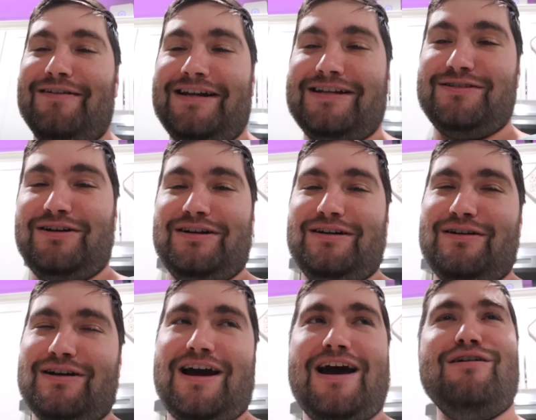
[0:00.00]
that is
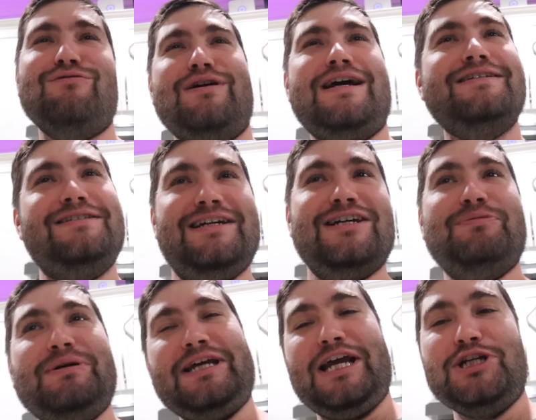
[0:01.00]
kind of raise the
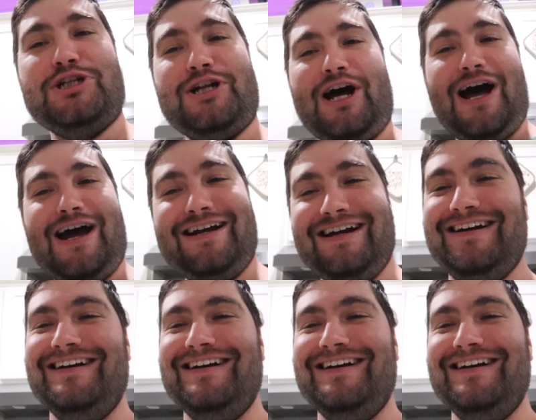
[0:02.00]
expectation high